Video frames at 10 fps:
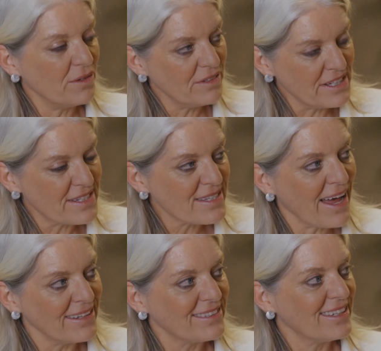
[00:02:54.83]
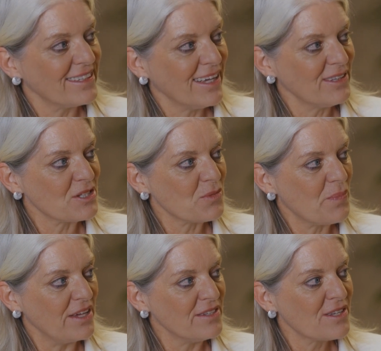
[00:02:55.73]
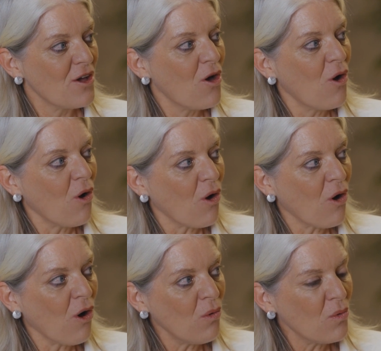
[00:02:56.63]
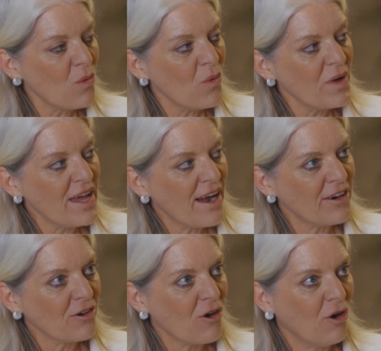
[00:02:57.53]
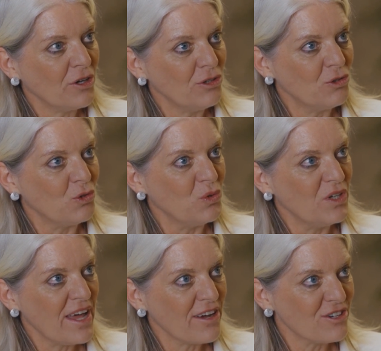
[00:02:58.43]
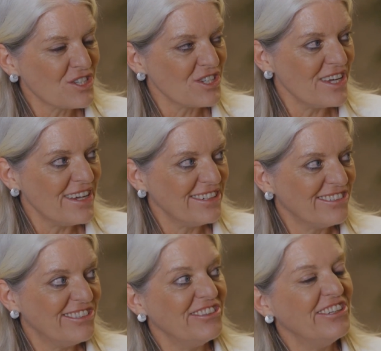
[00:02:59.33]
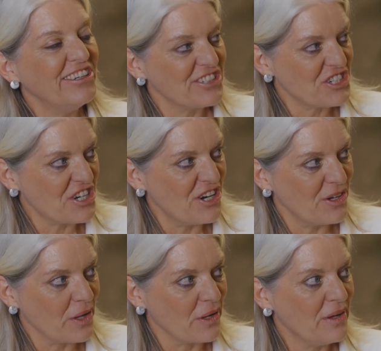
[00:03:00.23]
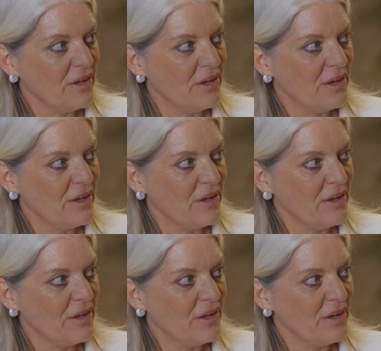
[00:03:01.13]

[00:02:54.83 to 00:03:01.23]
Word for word: inside a data space how we are going to negotiate the data sharing.